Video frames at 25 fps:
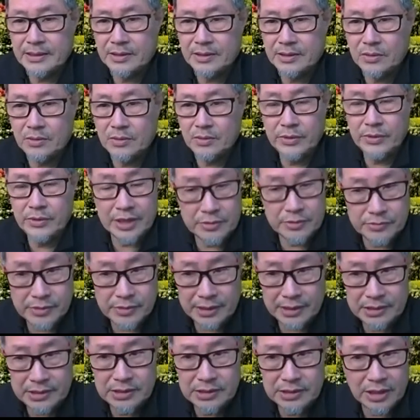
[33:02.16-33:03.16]
we can
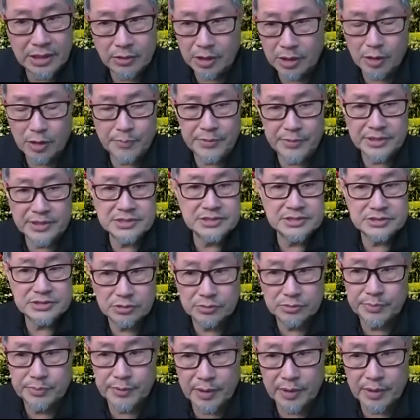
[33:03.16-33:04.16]
run our operations
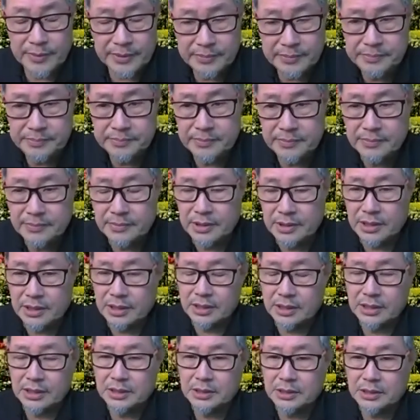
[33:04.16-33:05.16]
no problem,
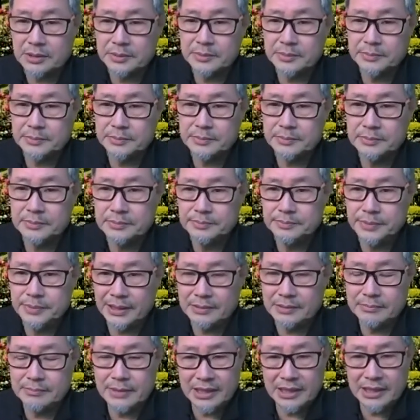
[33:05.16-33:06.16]
uh,
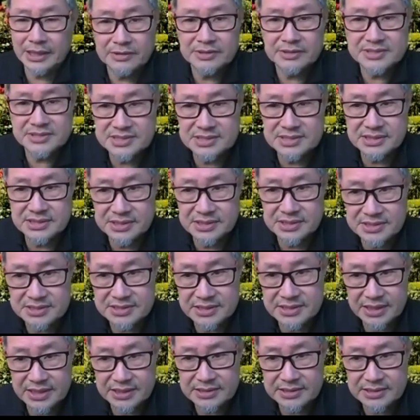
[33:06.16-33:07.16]
but my concern is
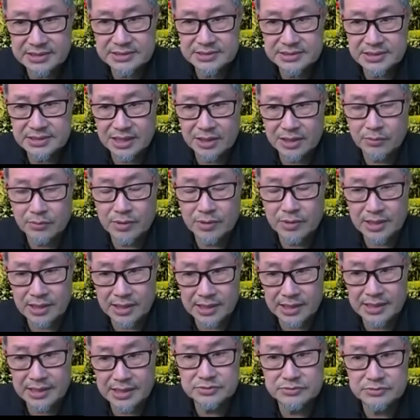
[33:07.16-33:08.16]
that our
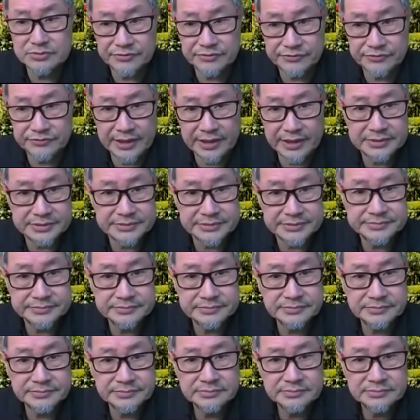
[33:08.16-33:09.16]
clients will fail,
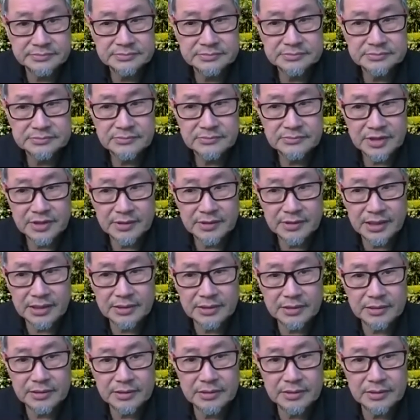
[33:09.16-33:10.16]

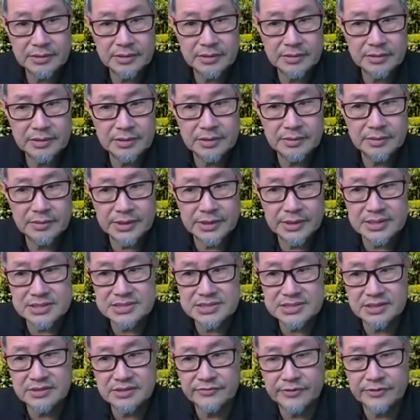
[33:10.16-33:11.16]
right?
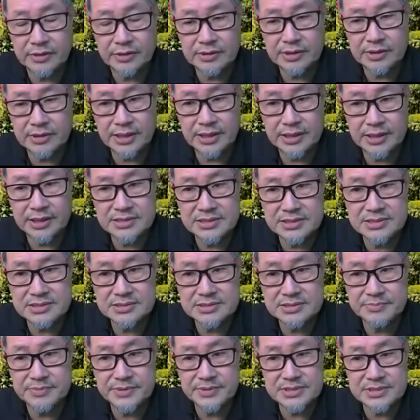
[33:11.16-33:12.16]
because if our
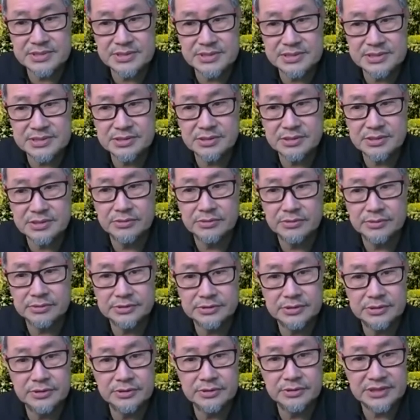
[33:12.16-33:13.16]
client's business go,
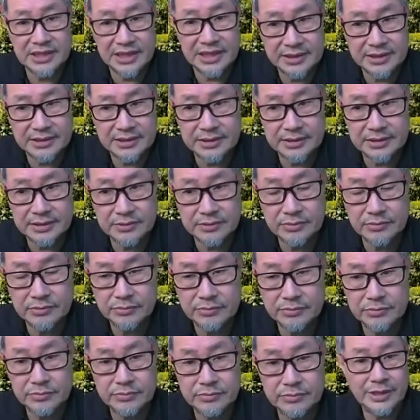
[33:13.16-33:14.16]
goes under,
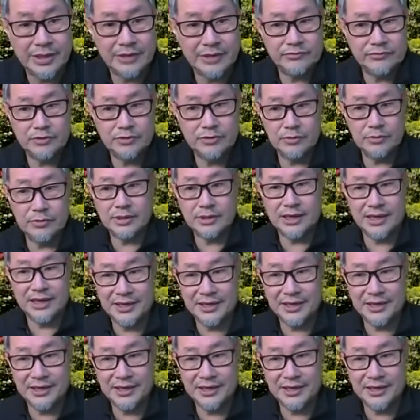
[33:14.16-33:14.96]
we have no more client,